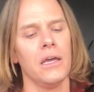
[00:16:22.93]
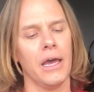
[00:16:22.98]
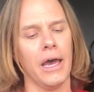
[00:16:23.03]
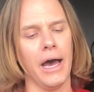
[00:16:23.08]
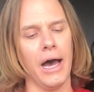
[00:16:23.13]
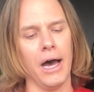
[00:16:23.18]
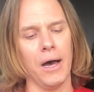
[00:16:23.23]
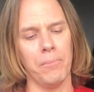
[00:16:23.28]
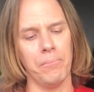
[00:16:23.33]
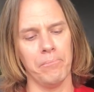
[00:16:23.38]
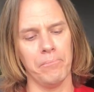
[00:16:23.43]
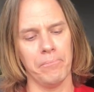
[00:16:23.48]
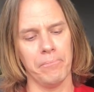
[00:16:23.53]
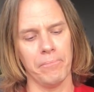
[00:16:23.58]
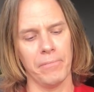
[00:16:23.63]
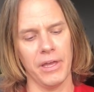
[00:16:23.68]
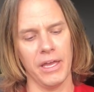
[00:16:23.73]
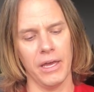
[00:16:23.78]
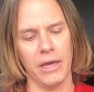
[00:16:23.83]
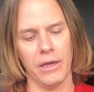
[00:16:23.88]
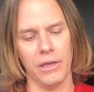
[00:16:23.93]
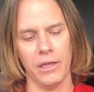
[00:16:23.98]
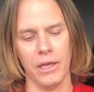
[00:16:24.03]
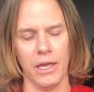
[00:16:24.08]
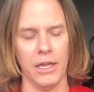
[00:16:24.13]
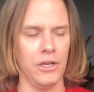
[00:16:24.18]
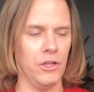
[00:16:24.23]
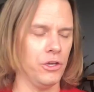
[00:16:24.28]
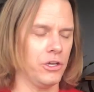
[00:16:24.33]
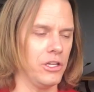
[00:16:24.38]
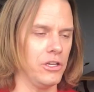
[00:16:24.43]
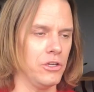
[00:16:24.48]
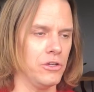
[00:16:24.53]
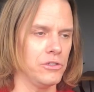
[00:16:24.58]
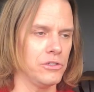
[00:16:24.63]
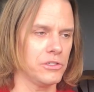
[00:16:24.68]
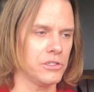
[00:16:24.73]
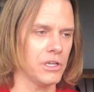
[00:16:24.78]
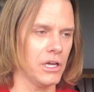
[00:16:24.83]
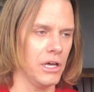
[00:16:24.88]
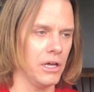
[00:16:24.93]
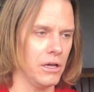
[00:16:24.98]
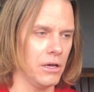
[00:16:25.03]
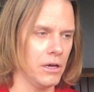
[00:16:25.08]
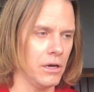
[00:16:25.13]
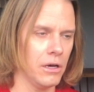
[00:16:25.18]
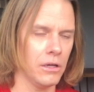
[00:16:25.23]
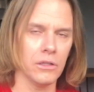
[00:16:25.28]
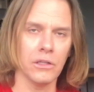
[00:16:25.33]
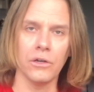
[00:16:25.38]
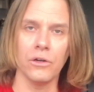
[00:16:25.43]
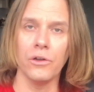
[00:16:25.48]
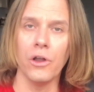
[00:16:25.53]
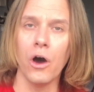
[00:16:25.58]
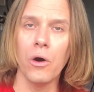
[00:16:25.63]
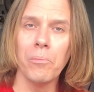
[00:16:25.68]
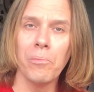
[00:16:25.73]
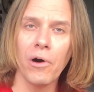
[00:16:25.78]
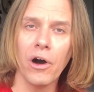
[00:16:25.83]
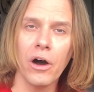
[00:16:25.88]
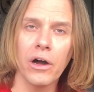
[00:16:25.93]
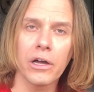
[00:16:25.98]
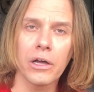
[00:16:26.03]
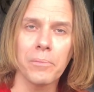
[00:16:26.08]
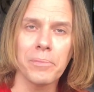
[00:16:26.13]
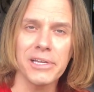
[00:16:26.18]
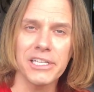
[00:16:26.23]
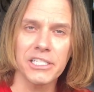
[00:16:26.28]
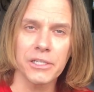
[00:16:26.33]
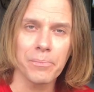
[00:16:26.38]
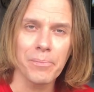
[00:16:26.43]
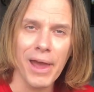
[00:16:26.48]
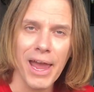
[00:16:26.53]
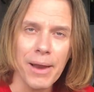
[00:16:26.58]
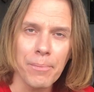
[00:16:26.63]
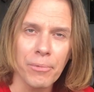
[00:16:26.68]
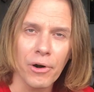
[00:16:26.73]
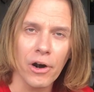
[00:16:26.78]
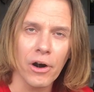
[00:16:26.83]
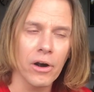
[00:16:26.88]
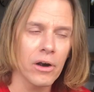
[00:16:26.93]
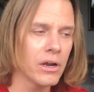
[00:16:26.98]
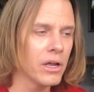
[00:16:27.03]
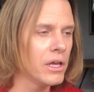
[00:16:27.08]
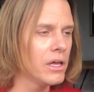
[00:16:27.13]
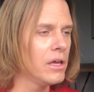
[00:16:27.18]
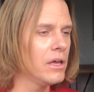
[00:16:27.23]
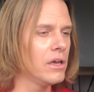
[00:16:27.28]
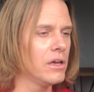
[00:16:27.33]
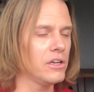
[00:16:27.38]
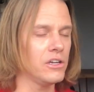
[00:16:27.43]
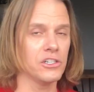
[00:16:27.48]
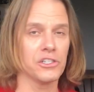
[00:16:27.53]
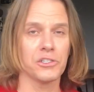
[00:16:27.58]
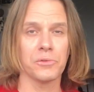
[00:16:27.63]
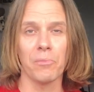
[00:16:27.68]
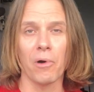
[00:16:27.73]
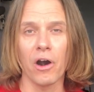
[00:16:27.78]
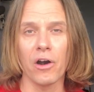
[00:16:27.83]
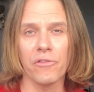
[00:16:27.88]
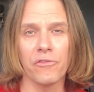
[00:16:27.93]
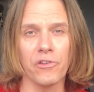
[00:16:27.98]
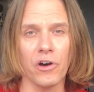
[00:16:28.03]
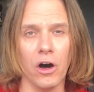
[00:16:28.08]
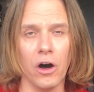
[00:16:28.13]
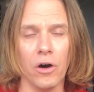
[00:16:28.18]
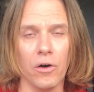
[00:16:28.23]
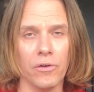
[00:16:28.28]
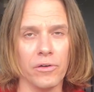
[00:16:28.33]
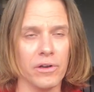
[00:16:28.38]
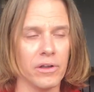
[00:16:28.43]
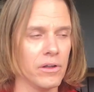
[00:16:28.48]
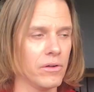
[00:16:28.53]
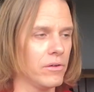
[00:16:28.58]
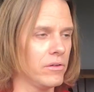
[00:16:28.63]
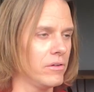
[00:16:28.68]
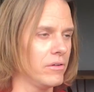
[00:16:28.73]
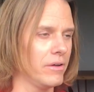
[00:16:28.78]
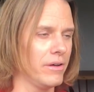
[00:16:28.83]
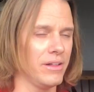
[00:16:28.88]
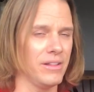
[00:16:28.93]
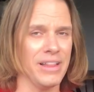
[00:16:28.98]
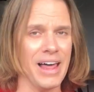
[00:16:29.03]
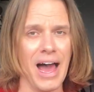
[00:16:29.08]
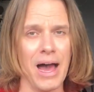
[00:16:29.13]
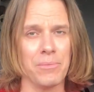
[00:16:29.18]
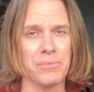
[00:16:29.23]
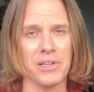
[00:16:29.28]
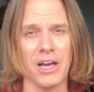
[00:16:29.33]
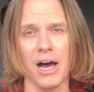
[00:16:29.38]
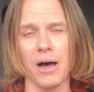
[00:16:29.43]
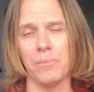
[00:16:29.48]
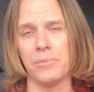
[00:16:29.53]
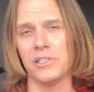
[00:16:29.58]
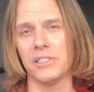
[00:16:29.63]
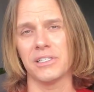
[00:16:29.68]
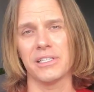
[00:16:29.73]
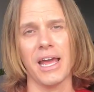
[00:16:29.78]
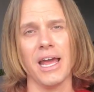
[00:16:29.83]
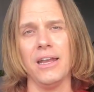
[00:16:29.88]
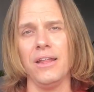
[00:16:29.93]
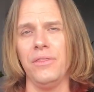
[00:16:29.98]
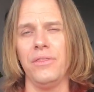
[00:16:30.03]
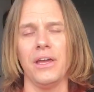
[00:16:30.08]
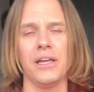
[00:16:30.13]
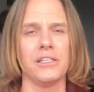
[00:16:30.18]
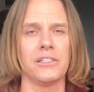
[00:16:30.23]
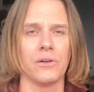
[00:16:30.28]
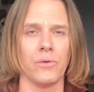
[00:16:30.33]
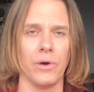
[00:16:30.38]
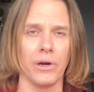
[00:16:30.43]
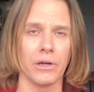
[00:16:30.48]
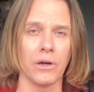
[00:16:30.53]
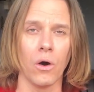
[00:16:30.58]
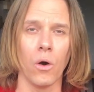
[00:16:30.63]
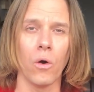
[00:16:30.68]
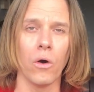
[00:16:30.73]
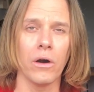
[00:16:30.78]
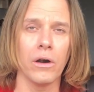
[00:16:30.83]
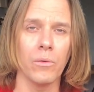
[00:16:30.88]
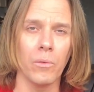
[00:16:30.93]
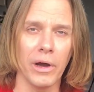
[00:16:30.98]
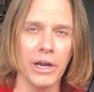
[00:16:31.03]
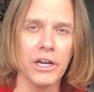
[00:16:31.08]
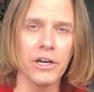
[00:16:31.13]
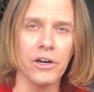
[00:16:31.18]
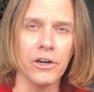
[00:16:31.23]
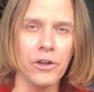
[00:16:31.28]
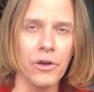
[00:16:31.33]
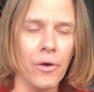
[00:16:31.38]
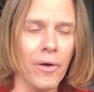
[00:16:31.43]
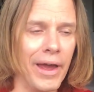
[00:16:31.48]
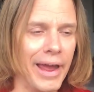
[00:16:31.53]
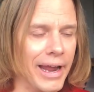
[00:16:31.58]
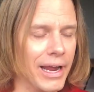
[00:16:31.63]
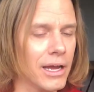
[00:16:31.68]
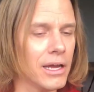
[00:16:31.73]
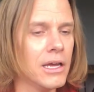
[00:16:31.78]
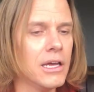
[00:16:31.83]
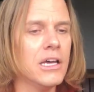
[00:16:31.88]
And you can use a little notebook, a piece of paper, your smartphone, a laptop, just anything to record what you're doing,